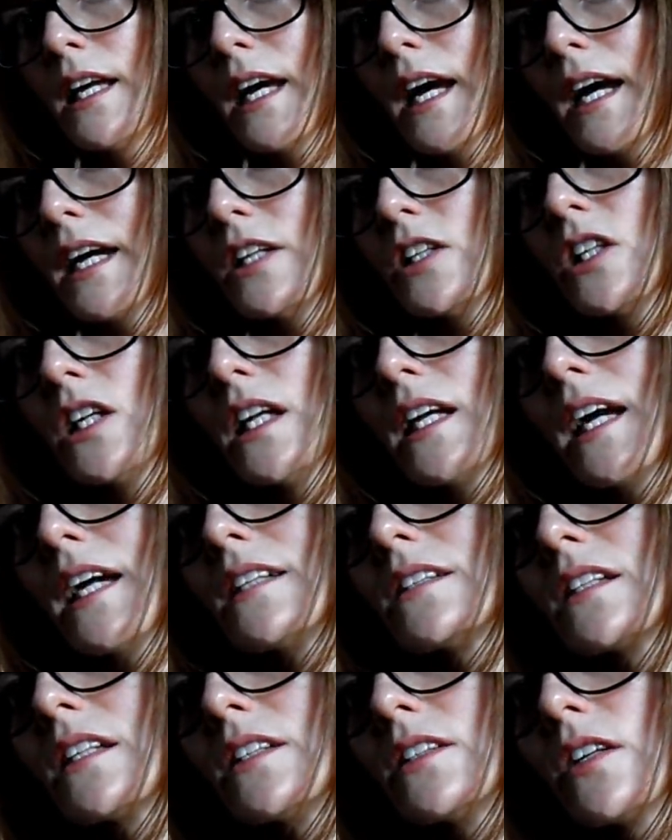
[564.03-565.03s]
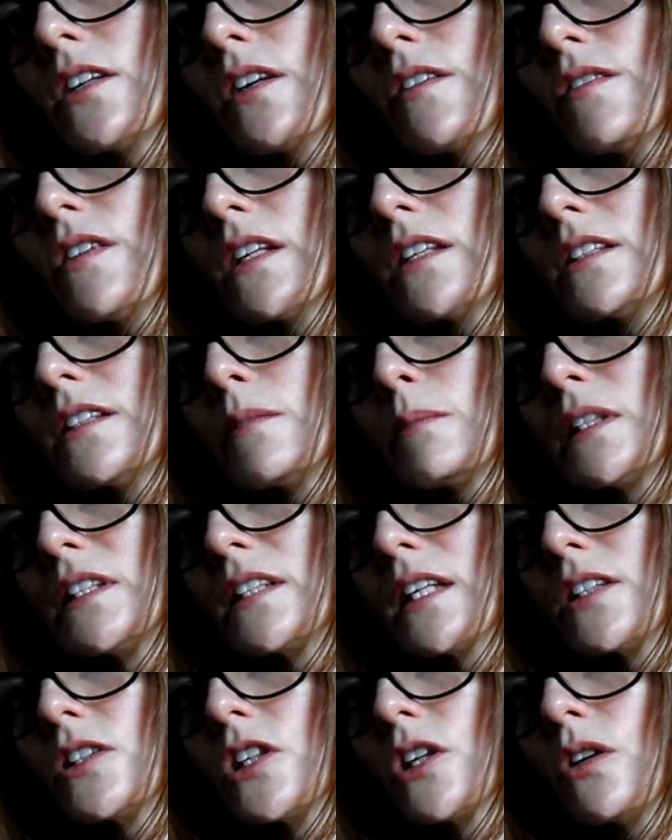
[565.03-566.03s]
it actually has, and I don't know if you can see, but it's
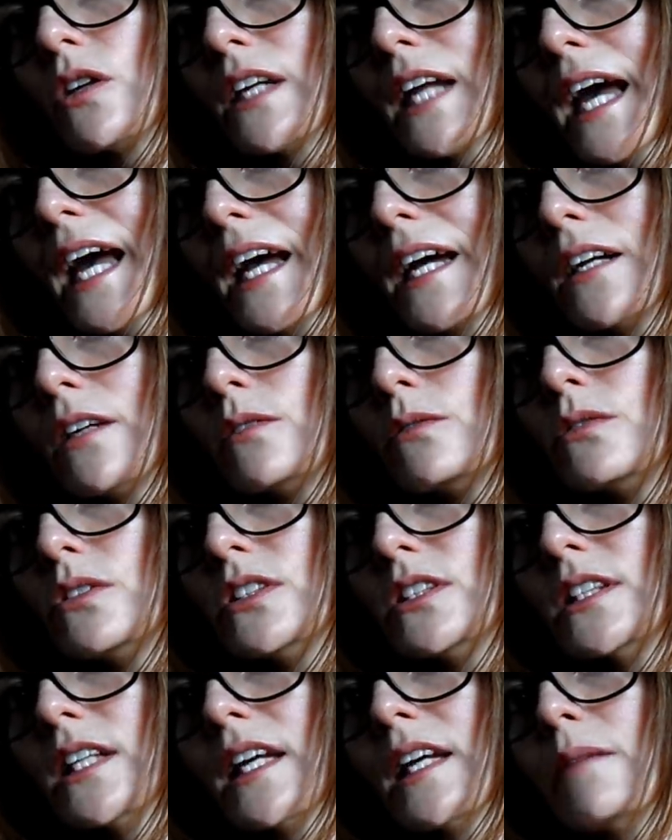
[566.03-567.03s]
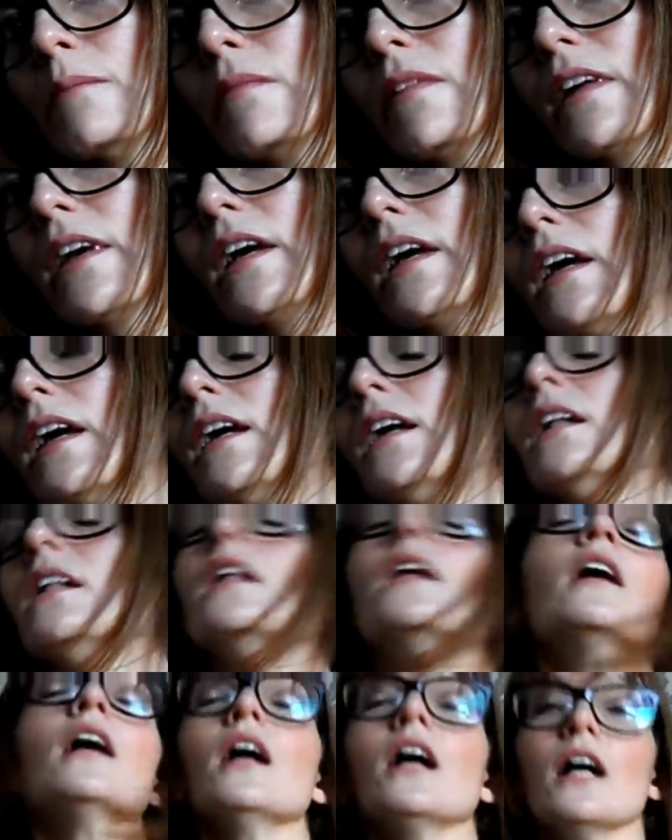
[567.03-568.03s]
actually got an angled seam there.
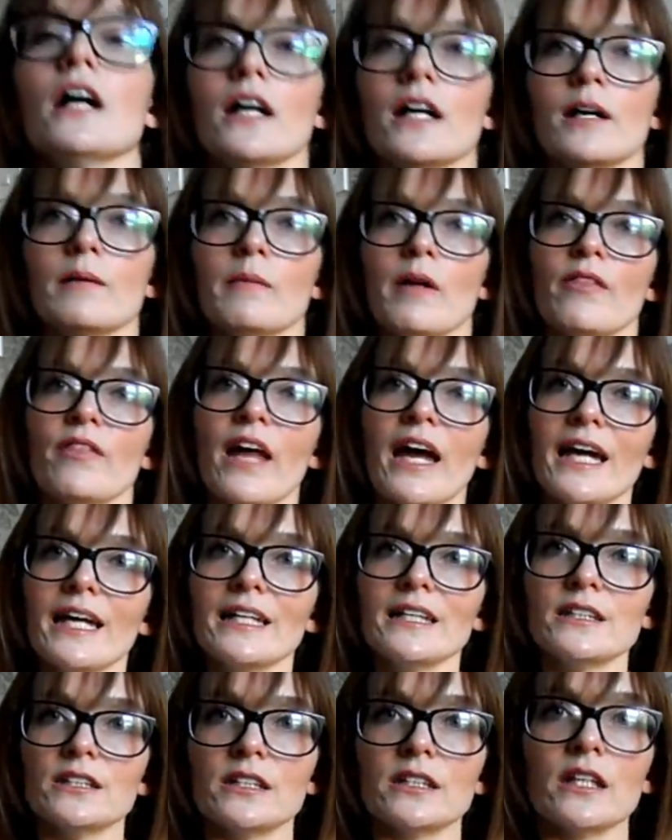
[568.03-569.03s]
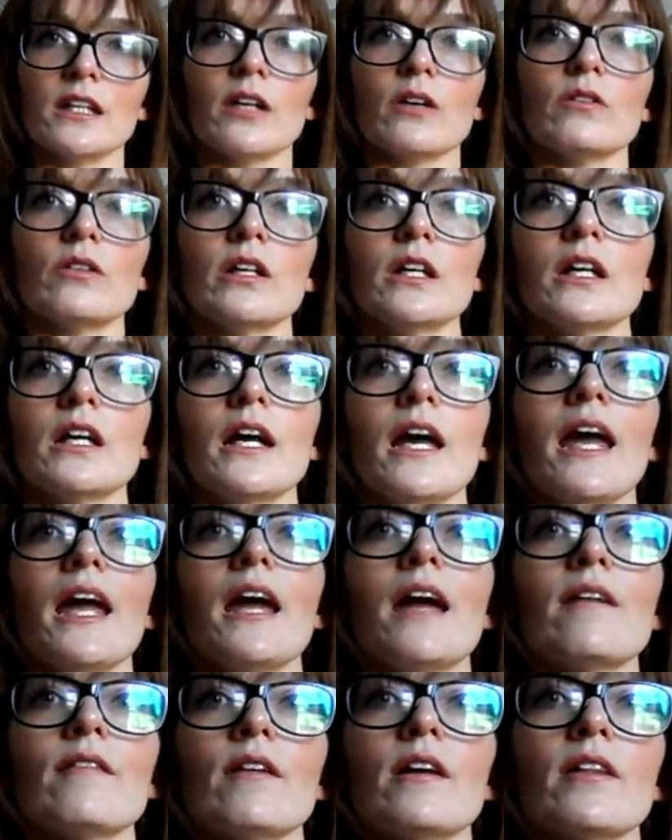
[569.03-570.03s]
That is the only
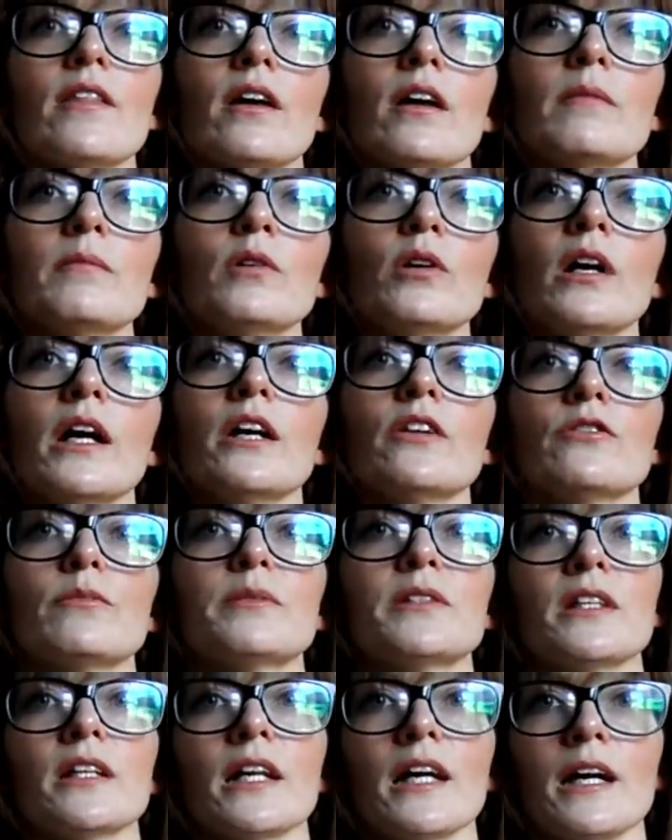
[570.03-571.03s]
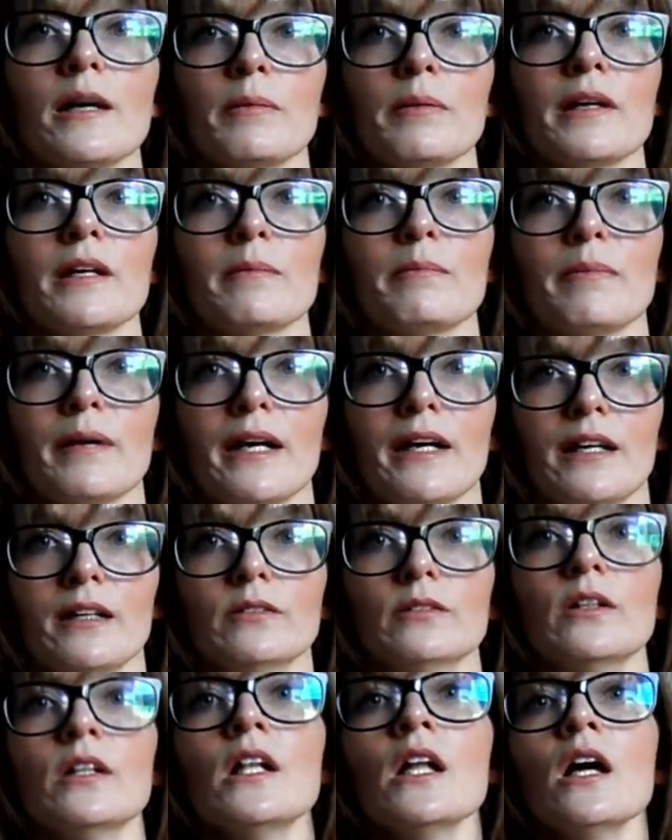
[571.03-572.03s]
area that I'm not 100% happy
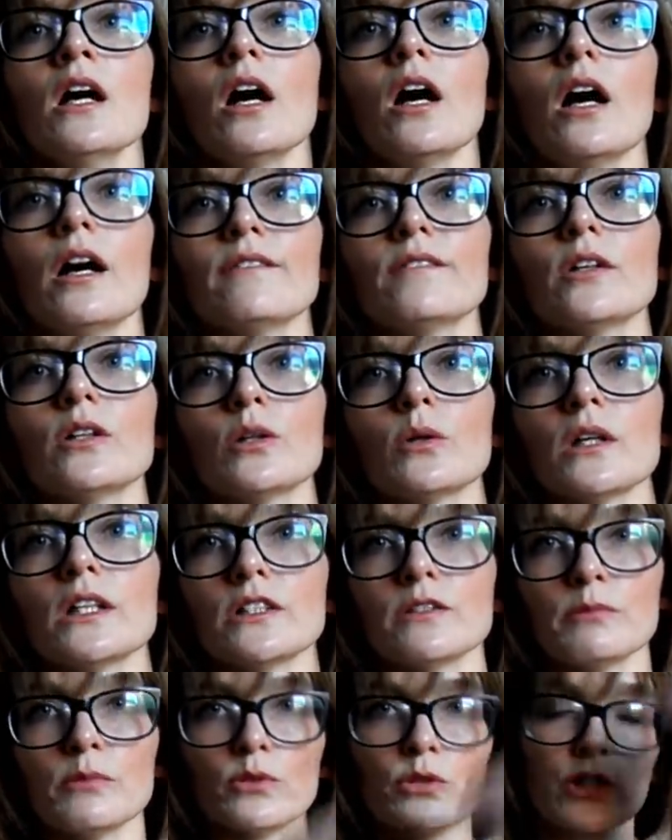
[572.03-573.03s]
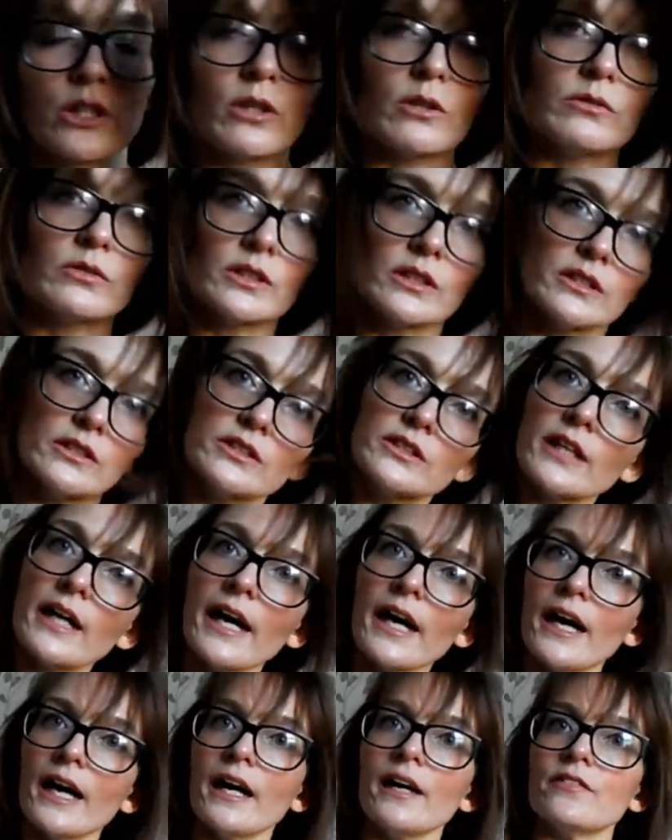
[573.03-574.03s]
about. I've got quite small shoulders,
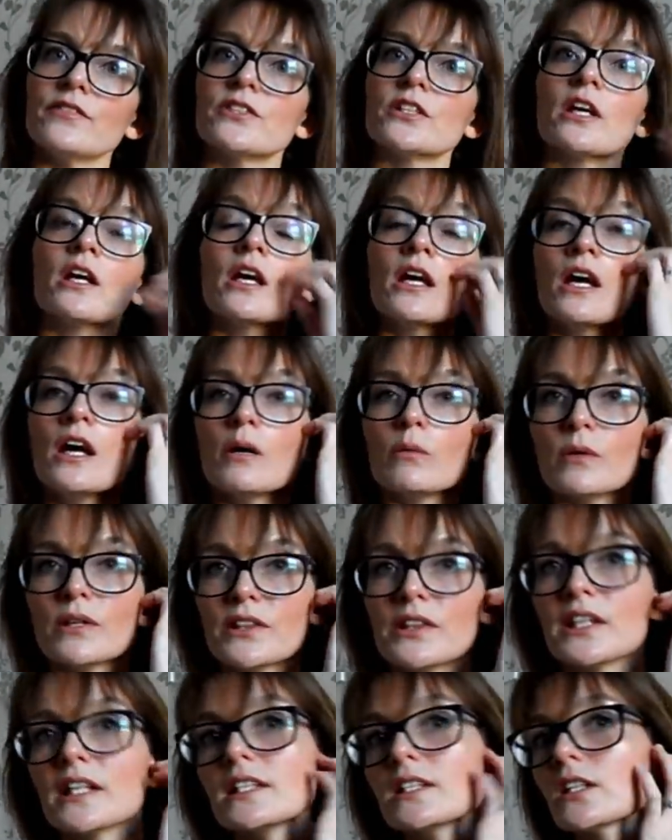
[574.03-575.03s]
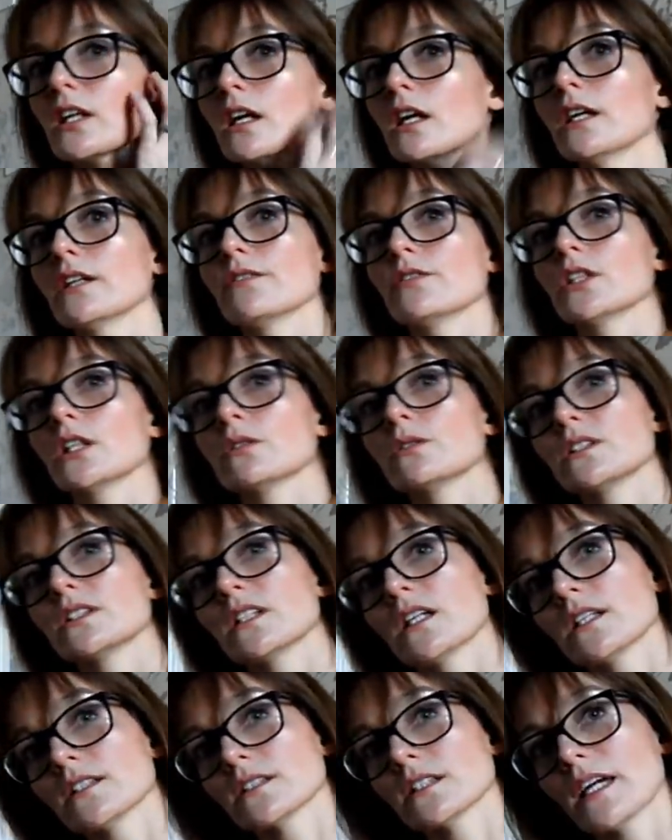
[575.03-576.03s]
and with these kind of shoulder
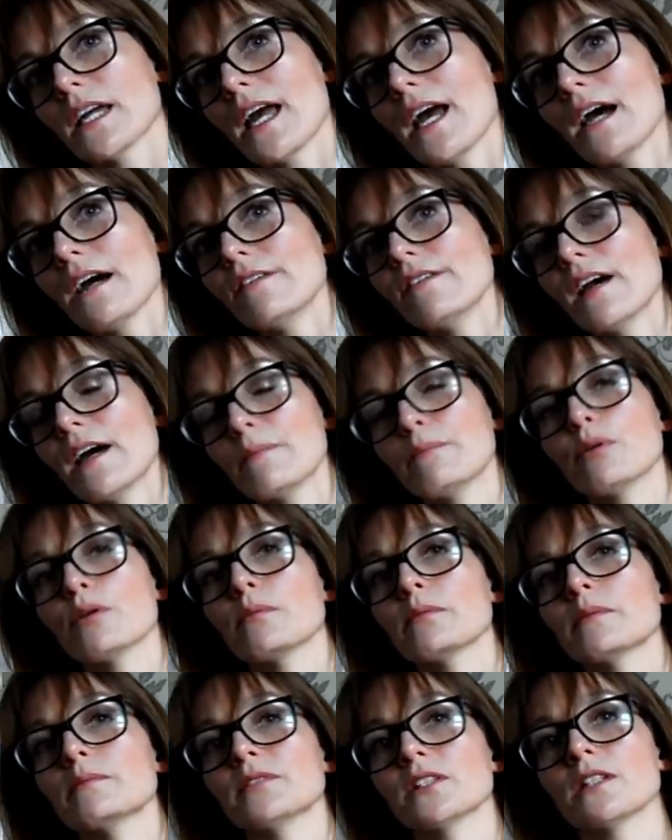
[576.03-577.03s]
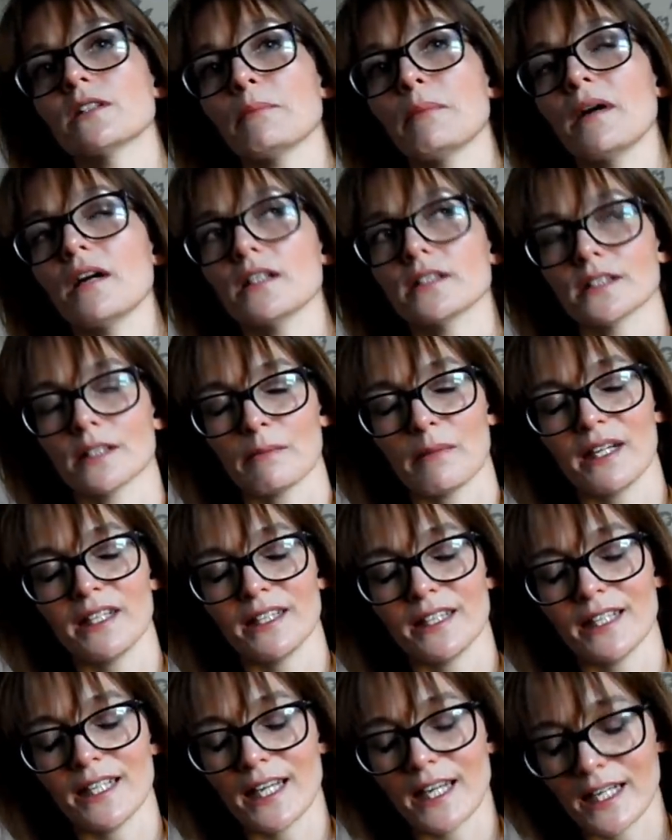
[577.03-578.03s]
darts, I have had problems in the past. I made
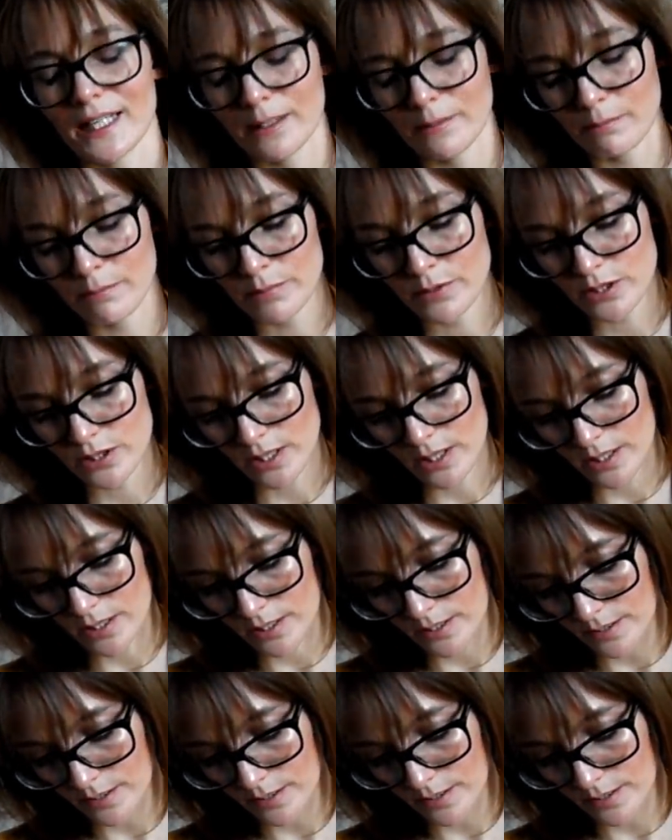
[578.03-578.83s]
a named,